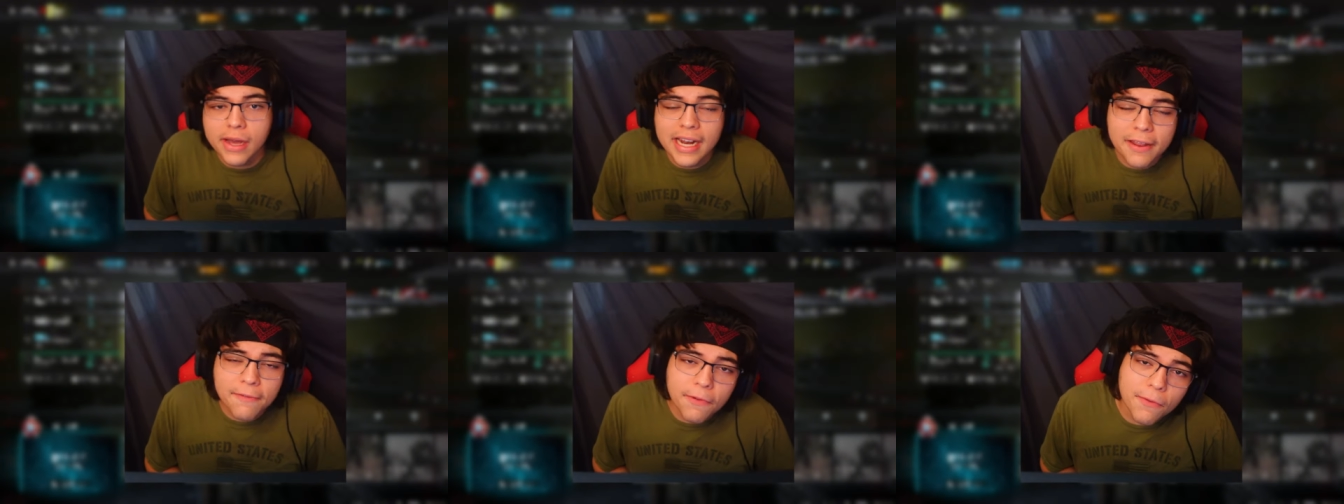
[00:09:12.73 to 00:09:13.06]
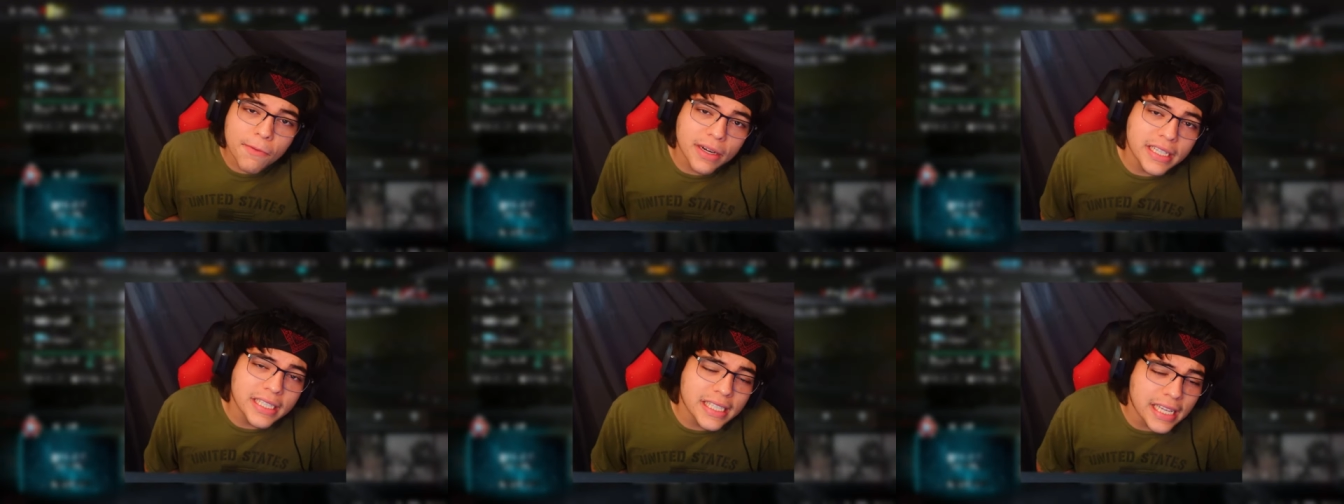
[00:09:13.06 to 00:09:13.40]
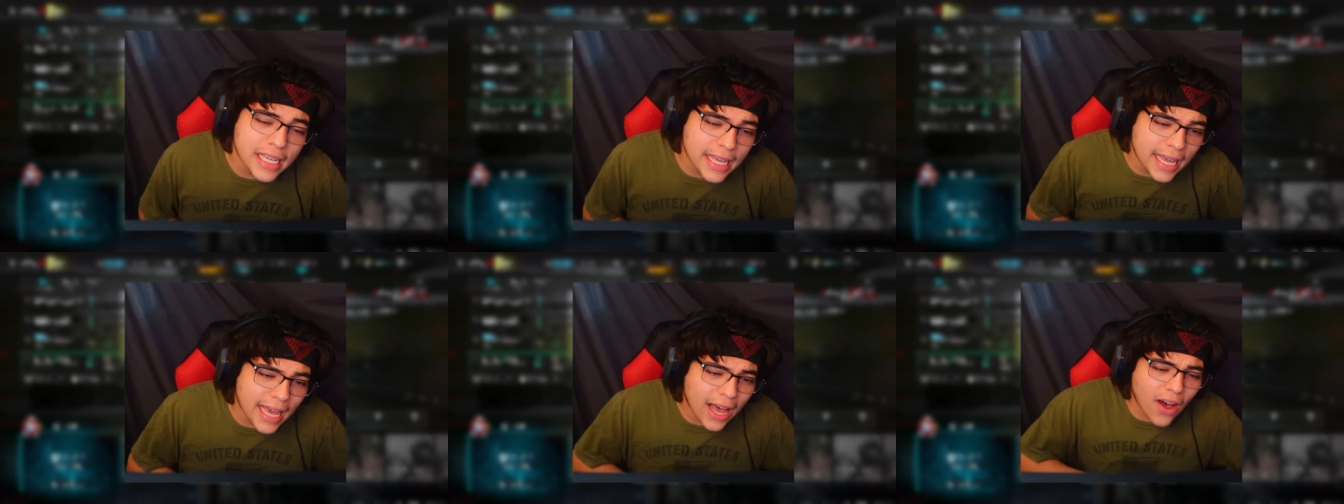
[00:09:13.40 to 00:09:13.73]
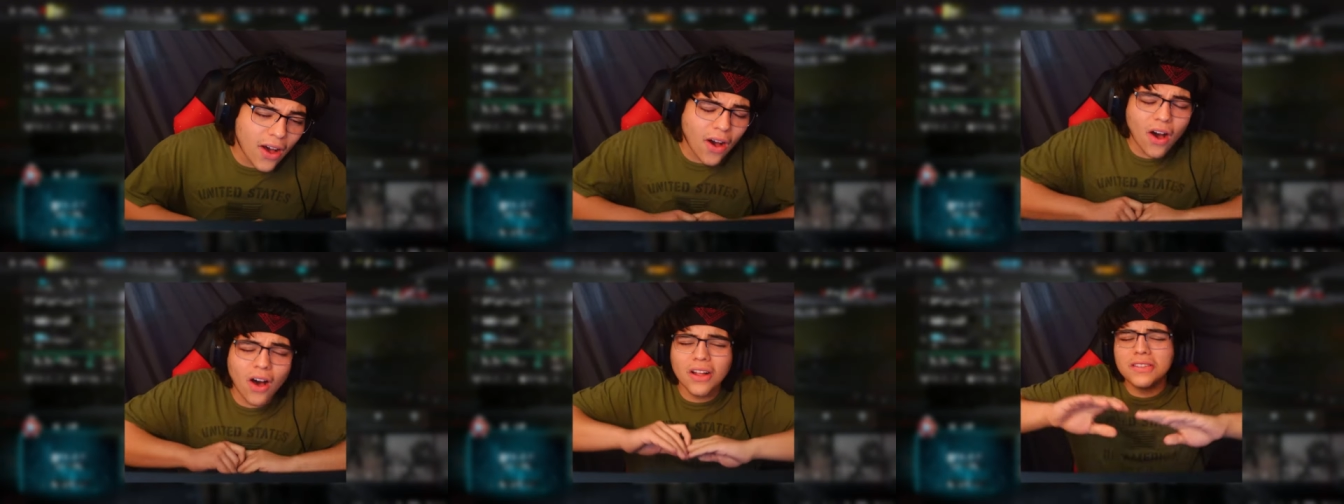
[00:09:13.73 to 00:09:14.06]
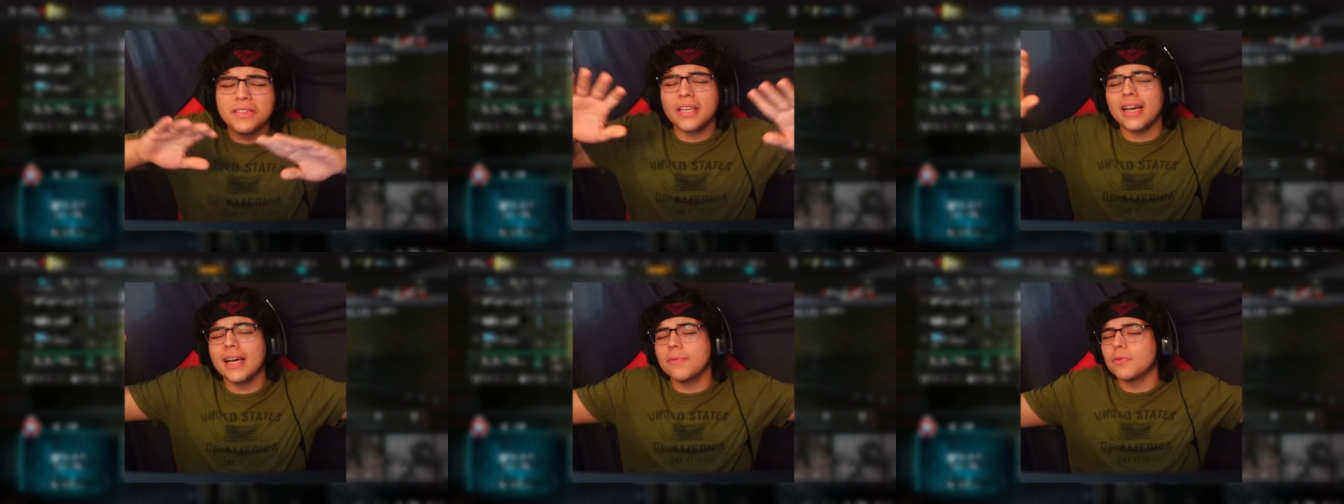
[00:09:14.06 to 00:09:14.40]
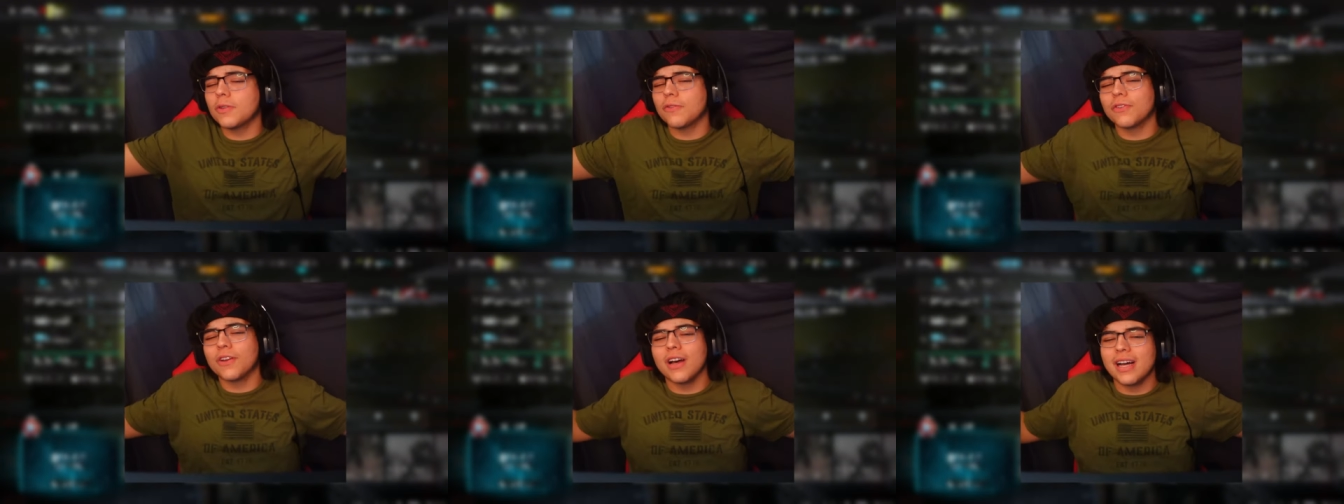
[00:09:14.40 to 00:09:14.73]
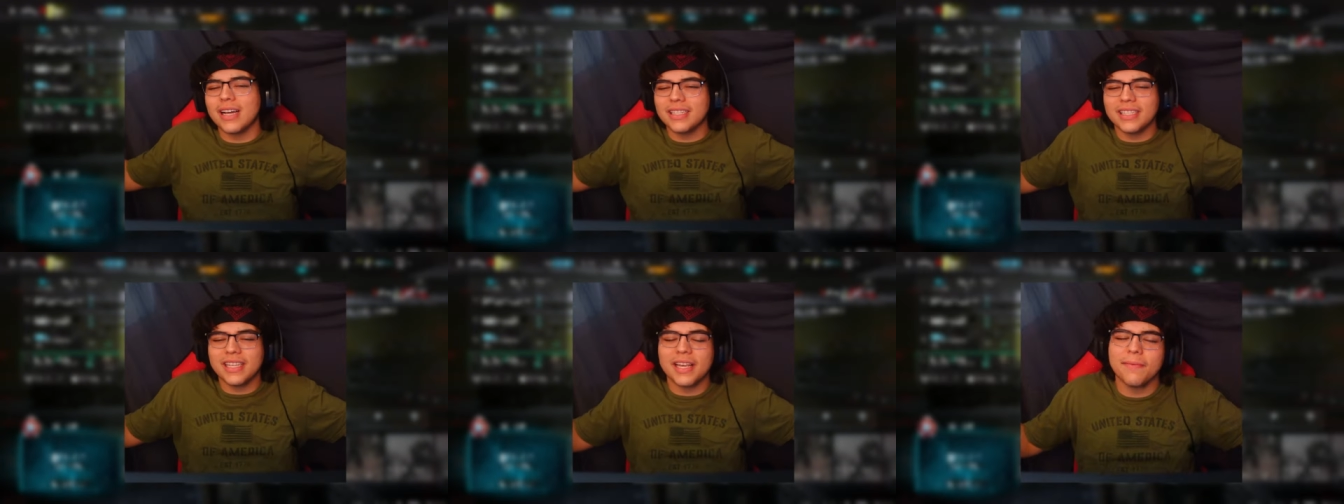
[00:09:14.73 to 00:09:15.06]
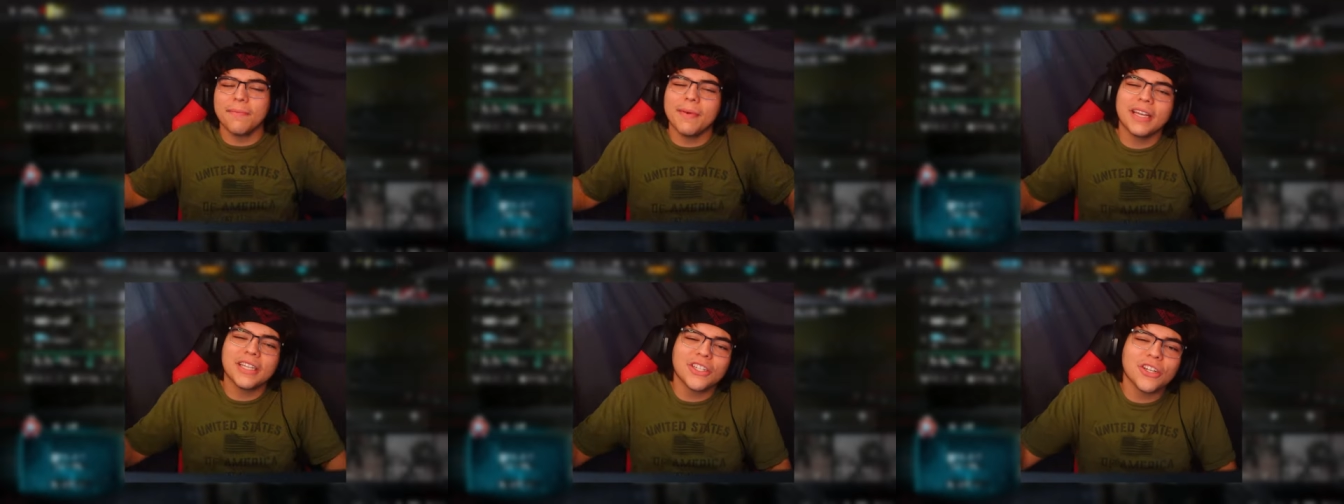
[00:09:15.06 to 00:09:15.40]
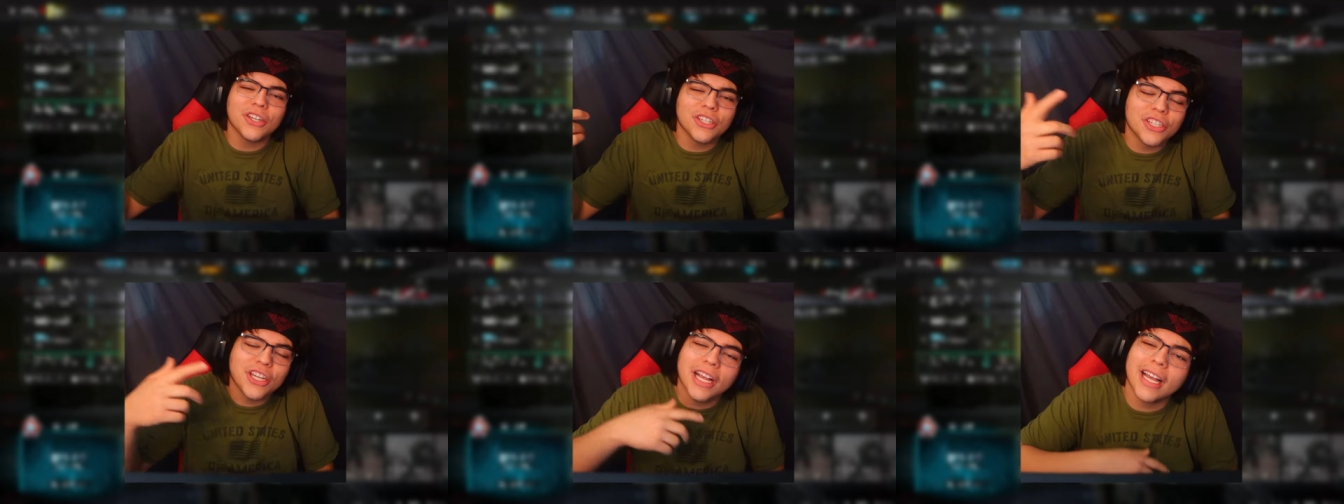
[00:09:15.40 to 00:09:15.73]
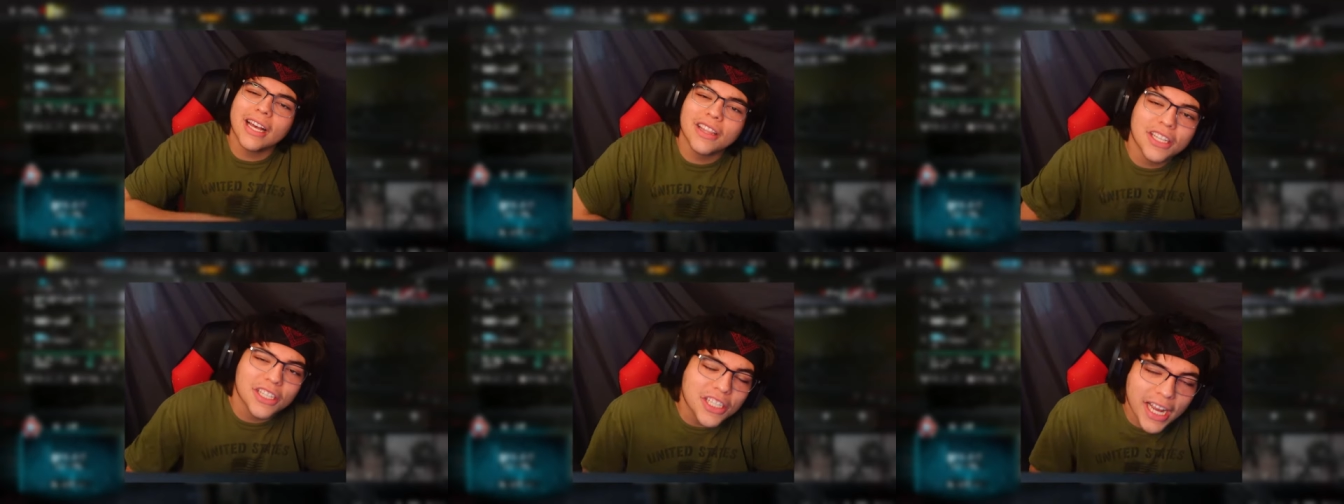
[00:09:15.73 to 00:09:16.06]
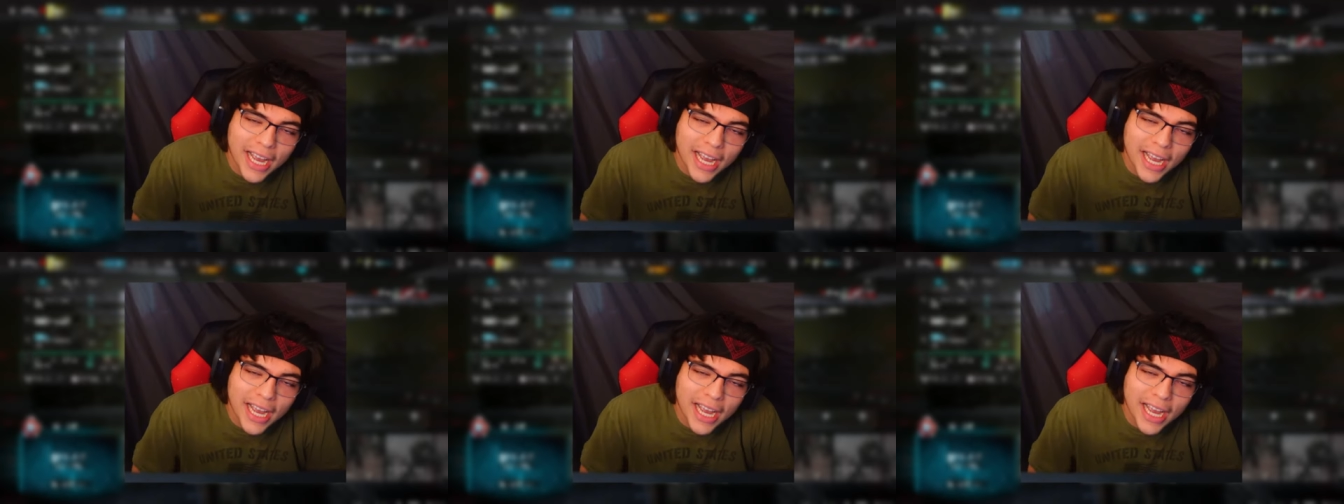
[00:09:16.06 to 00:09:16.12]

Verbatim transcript: And if you want to see all types of content, make sure you check out the